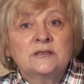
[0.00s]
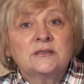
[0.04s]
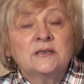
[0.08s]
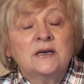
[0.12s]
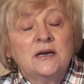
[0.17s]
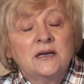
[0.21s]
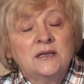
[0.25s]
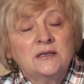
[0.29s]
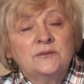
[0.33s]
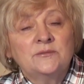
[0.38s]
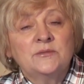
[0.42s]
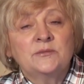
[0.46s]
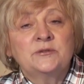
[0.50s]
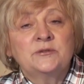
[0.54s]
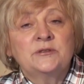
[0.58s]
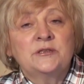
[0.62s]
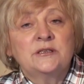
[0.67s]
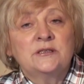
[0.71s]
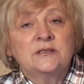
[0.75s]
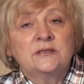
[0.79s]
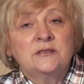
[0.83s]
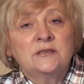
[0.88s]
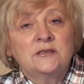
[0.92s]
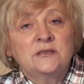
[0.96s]
Actually,
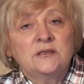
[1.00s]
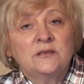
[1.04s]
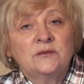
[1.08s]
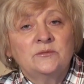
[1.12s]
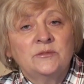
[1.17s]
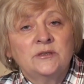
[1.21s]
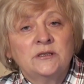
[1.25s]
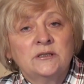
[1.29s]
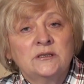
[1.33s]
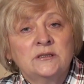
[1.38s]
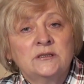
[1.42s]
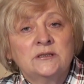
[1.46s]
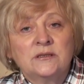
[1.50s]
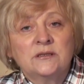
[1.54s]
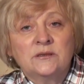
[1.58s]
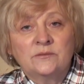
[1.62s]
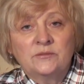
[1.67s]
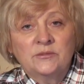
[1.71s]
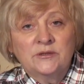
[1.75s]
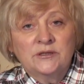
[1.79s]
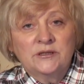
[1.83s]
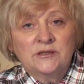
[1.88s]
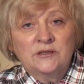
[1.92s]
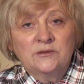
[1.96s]
money today are
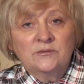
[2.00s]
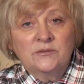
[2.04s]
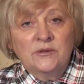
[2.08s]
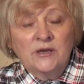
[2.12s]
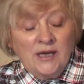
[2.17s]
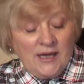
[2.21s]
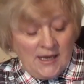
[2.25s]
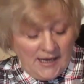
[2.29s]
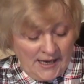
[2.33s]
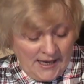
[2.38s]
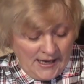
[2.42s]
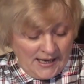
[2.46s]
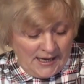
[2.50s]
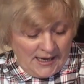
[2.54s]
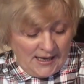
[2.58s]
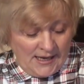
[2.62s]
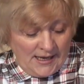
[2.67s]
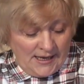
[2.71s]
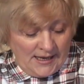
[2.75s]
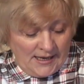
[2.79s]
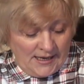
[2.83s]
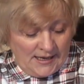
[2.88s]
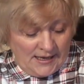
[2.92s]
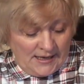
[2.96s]
by no means an
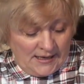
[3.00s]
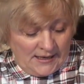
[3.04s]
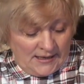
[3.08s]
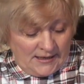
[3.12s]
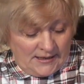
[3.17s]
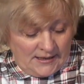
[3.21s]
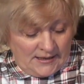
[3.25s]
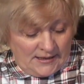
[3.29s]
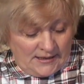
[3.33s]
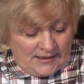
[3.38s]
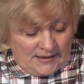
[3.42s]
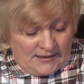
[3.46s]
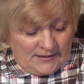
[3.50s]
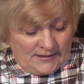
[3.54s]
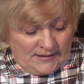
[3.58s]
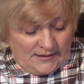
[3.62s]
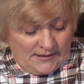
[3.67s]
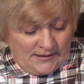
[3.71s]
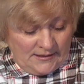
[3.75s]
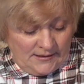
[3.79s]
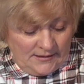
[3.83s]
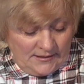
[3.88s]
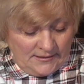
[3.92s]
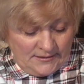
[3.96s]
economical term.
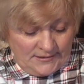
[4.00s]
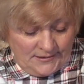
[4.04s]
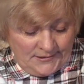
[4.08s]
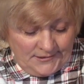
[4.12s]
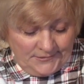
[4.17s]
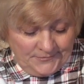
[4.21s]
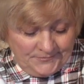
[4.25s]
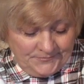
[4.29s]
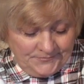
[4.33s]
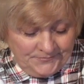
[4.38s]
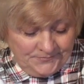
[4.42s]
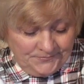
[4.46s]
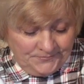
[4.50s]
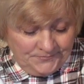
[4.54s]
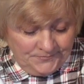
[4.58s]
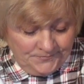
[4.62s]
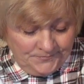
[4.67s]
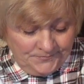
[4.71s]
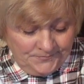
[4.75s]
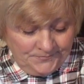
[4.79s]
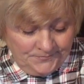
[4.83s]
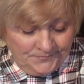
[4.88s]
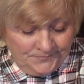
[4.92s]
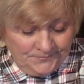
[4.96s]
Money
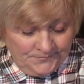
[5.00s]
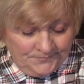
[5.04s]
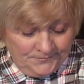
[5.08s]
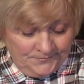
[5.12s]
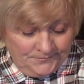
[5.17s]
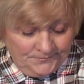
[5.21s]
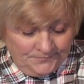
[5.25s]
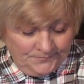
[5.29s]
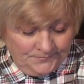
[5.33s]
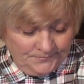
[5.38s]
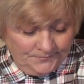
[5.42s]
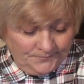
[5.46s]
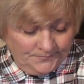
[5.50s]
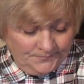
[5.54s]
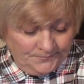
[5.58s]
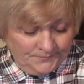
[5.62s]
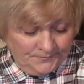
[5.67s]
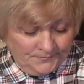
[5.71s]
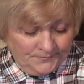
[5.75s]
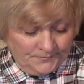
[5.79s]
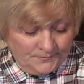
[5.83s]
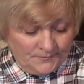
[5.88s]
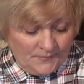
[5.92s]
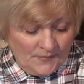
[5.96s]
is more like
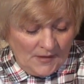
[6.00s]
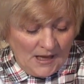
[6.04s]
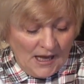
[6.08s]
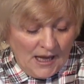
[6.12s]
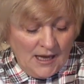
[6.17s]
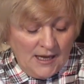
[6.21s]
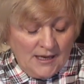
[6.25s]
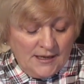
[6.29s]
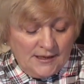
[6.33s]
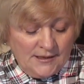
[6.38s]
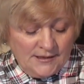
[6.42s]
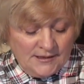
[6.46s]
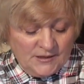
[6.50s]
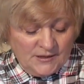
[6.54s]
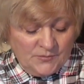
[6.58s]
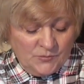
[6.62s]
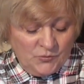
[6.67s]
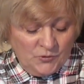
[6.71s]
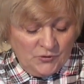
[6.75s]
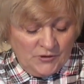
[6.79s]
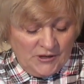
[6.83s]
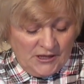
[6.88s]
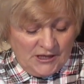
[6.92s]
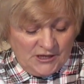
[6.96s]
film-flam
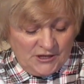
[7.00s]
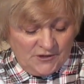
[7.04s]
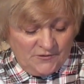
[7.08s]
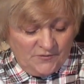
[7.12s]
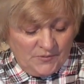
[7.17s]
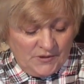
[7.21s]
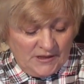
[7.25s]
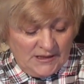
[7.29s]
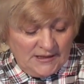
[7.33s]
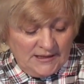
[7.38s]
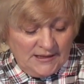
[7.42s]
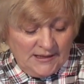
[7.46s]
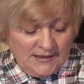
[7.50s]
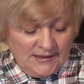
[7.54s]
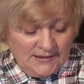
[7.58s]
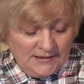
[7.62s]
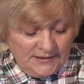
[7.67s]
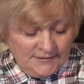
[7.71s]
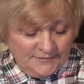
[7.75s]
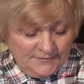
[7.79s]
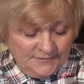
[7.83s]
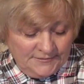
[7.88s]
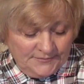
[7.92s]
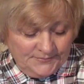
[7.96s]
lottery.
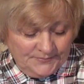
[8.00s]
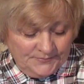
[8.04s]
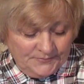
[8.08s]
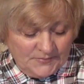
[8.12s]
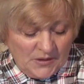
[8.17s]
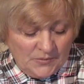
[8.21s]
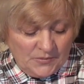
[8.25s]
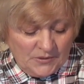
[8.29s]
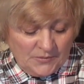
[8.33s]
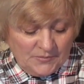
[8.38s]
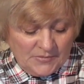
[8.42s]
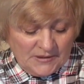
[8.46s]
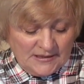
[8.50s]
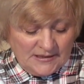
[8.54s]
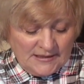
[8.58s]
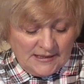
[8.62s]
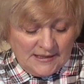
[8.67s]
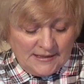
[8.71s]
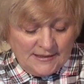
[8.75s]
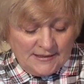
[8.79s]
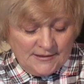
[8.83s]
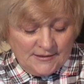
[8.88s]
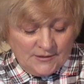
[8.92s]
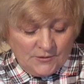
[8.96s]
It's
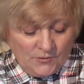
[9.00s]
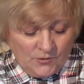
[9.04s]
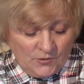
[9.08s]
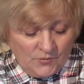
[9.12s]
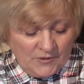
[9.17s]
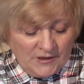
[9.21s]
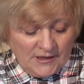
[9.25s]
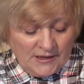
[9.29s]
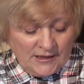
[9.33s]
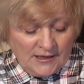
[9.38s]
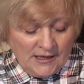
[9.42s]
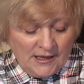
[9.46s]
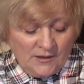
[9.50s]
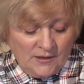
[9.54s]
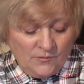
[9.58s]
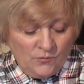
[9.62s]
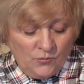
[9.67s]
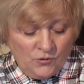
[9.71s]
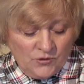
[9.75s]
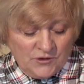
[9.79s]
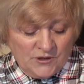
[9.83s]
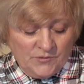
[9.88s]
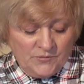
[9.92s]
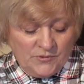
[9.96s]
funny money,
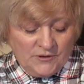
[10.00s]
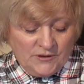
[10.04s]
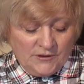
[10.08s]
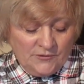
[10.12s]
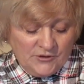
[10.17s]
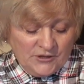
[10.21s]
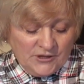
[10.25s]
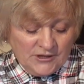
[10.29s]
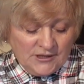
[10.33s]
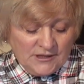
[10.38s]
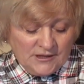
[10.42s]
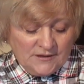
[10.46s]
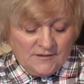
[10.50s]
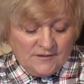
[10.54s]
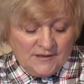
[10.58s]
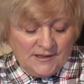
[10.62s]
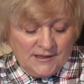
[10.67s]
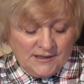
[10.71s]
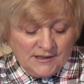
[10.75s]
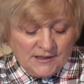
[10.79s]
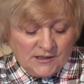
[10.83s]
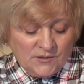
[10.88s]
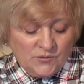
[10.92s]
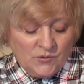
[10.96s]
like sweet
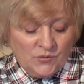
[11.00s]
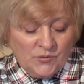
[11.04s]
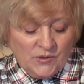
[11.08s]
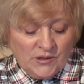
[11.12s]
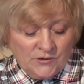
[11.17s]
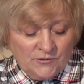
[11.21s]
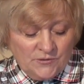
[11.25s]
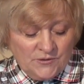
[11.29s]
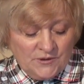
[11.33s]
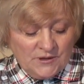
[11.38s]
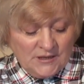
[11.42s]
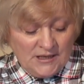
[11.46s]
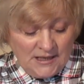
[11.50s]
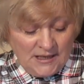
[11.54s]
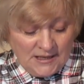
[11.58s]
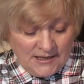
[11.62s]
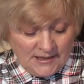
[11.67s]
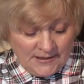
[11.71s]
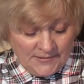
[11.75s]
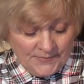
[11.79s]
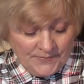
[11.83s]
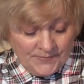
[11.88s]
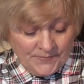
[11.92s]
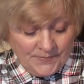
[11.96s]
wrapper with no
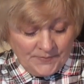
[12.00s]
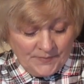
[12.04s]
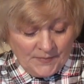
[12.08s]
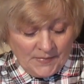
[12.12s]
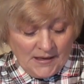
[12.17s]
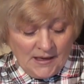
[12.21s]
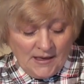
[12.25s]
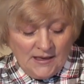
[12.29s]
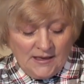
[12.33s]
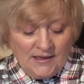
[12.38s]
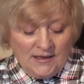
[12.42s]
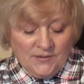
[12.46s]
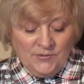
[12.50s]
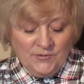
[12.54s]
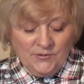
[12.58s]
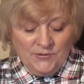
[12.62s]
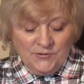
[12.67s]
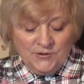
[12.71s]
real value.